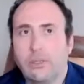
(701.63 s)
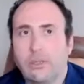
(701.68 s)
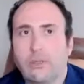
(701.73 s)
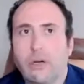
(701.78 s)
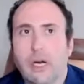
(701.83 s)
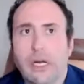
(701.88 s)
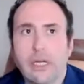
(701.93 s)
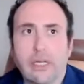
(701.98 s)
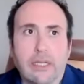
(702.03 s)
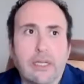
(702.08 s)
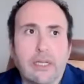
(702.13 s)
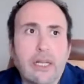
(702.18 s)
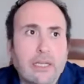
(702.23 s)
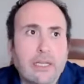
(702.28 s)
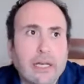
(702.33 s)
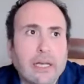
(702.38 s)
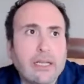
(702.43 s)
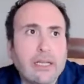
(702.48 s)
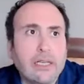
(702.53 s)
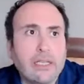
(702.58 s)
no, I, that,
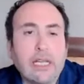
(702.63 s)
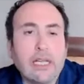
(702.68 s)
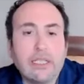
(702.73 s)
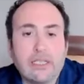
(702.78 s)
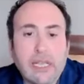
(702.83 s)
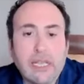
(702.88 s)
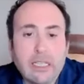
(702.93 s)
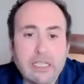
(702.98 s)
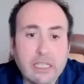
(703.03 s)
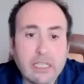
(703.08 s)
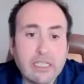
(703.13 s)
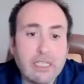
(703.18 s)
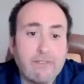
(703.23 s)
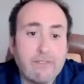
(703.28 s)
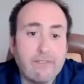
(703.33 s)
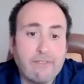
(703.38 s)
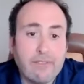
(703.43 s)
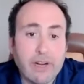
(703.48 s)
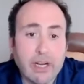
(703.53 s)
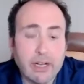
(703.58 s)
I think that that is actually
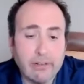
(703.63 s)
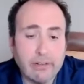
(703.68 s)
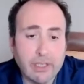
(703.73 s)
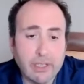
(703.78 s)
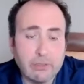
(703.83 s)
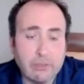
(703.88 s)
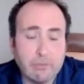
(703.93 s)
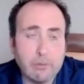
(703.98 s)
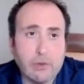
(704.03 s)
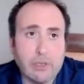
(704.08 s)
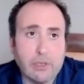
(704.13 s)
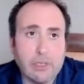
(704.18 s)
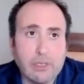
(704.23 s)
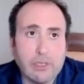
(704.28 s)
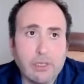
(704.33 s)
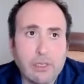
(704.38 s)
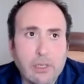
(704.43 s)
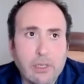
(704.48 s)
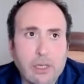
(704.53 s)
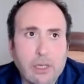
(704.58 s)
a very very good
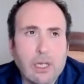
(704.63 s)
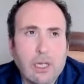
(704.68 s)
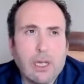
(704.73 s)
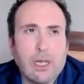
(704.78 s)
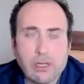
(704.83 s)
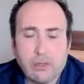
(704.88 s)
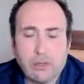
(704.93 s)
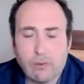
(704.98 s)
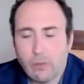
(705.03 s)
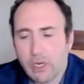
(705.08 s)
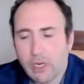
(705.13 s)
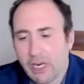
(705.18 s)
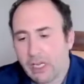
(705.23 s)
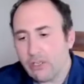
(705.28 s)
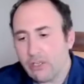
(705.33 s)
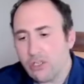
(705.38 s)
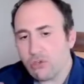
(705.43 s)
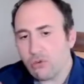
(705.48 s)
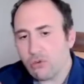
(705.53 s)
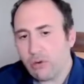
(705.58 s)
point. What I
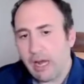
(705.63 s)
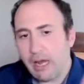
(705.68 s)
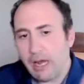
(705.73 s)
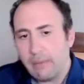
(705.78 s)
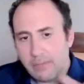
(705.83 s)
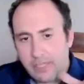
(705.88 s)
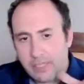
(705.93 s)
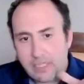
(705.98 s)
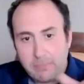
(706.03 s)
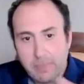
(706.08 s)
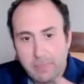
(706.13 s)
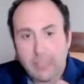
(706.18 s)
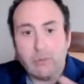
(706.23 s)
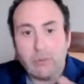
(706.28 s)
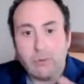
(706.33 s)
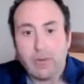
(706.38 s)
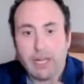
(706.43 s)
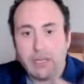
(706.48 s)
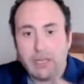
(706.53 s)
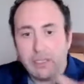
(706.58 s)
described is, but you're
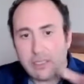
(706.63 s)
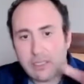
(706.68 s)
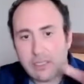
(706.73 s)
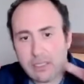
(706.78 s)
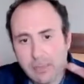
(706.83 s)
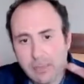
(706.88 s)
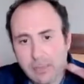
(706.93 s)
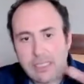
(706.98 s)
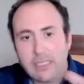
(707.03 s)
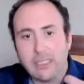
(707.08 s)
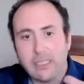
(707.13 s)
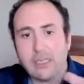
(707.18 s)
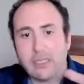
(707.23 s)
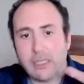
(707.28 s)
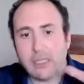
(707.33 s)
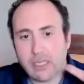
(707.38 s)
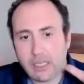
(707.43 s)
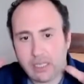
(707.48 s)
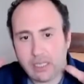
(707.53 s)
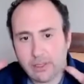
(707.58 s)
right, is
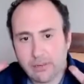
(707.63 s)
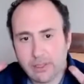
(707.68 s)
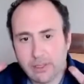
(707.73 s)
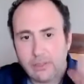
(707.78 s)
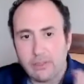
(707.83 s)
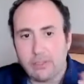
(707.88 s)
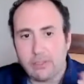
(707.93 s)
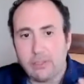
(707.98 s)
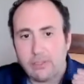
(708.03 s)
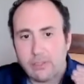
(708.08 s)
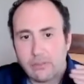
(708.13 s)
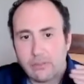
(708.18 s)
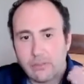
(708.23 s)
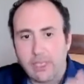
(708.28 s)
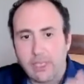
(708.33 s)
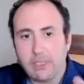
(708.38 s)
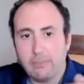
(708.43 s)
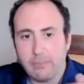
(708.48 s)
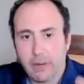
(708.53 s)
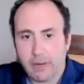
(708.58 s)
basically kind of con- eh,
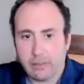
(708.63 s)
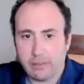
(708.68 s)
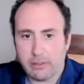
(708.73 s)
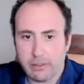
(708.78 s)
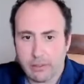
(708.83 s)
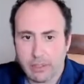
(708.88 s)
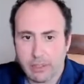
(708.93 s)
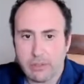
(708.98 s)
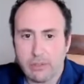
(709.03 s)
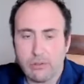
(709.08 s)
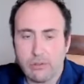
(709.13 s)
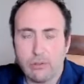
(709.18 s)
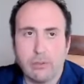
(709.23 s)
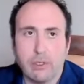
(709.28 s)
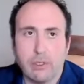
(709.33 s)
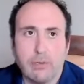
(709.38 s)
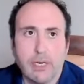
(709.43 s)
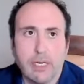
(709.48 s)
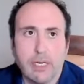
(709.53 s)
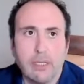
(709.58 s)
direct impact on the consumer,
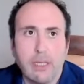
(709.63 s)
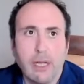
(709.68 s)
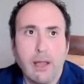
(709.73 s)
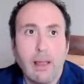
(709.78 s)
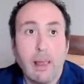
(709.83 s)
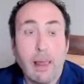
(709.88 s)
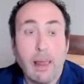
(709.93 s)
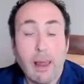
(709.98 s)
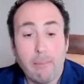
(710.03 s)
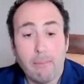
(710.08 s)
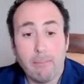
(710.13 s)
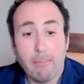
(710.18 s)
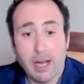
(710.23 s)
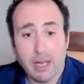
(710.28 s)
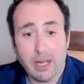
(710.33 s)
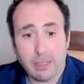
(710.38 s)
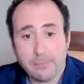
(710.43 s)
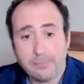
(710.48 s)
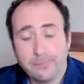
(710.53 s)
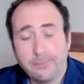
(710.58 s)
right?
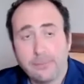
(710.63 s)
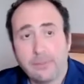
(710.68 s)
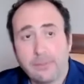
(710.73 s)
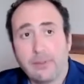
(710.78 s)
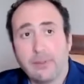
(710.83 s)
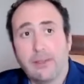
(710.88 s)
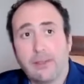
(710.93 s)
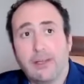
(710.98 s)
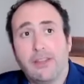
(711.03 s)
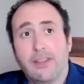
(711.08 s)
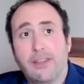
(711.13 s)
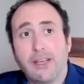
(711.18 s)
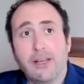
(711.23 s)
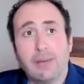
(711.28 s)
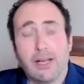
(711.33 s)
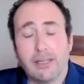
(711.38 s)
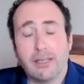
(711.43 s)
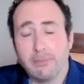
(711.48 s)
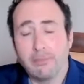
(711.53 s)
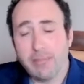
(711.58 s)
But think
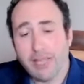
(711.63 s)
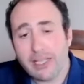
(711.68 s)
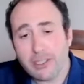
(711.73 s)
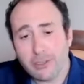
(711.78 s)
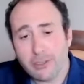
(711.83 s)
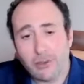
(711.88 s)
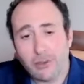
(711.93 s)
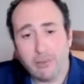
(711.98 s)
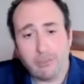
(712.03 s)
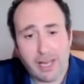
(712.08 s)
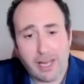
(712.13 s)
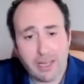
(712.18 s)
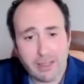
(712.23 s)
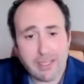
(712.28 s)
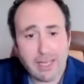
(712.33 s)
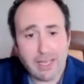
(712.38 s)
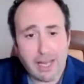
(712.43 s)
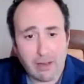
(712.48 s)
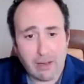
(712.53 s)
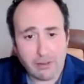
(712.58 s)
about Blackstone buying
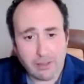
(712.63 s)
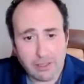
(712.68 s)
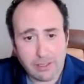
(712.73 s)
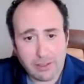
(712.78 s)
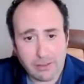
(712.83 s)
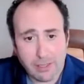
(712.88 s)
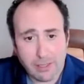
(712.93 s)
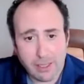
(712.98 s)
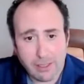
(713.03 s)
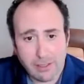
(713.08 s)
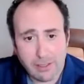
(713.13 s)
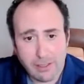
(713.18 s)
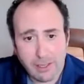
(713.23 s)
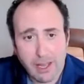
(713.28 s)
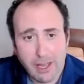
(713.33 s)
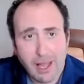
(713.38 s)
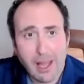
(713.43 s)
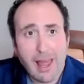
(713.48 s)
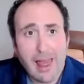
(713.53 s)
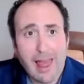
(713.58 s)
these houses, right,
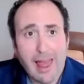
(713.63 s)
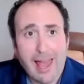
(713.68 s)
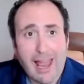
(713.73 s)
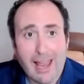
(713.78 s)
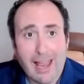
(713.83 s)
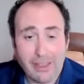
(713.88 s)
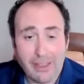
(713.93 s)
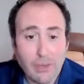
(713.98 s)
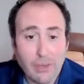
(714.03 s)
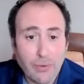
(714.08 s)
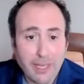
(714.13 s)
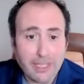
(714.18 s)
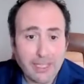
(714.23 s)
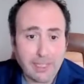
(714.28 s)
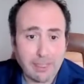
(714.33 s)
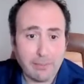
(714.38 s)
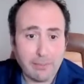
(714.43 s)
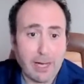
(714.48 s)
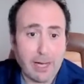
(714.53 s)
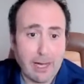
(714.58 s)
and they
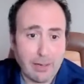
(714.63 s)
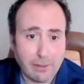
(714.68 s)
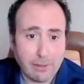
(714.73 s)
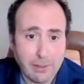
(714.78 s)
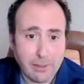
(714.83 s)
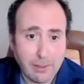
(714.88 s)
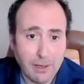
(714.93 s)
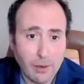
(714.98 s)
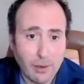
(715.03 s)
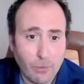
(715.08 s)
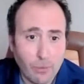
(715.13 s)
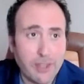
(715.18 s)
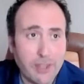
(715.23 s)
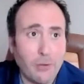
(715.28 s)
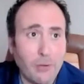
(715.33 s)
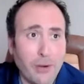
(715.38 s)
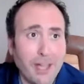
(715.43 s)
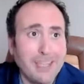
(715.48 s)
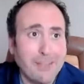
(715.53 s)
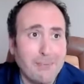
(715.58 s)
rented them out. When they
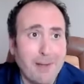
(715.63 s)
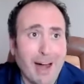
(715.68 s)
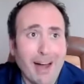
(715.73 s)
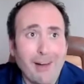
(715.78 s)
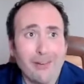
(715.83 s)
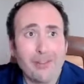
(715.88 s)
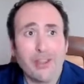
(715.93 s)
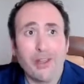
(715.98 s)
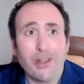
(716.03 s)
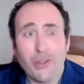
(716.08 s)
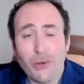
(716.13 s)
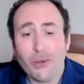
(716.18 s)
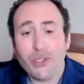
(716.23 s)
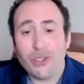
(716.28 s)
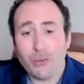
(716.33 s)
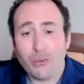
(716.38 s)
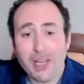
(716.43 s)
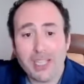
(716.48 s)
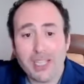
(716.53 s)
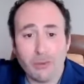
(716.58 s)
rent them out, those
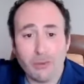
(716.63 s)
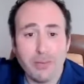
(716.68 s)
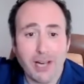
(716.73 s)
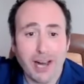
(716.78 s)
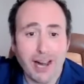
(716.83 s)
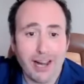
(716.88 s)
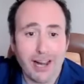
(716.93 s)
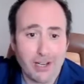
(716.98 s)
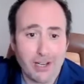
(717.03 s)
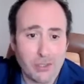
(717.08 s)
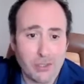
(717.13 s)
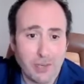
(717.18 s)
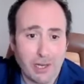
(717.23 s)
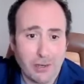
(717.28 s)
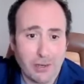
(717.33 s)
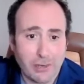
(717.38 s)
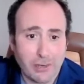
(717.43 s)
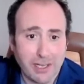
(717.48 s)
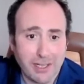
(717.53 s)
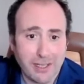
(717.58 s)
rents will be higher as
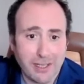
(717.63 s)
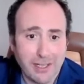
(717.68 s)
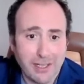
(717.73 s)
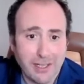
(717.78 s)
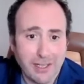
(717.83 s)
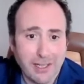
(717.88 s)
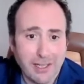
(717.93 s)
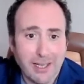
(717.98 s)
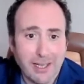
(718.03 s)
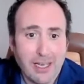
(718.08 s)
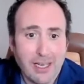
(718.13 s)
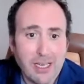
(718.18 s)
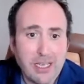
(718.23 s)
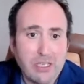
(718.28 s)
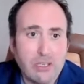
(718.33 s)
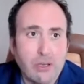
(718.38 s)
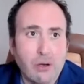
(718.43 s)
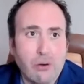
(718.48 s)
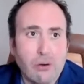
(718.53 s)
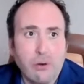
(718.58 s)
well, right?
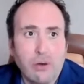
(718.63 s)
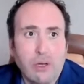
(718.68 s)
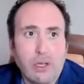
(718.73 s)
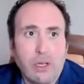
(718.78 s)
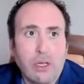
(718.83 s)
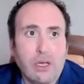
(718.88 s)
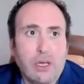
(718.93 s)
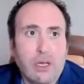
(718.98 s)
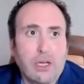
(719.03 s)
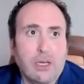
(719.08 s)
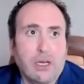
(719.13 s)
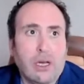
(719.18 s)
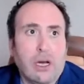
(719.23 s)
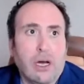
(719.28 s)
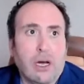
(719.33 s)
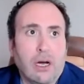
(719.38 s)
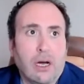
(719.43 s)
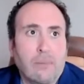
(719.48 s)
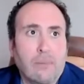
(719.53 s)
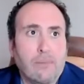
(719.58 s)
So,
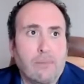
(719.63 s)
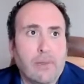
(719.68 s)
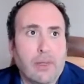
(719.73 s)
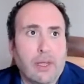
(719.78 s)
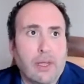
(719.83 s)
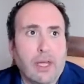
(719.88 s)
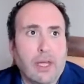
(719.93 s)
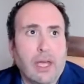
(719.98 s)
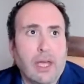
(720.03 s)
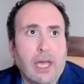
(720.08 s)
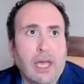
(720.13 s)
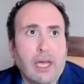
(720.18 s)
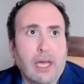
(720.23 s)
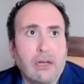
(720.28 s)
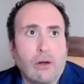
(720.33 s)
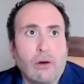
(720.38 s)
um, and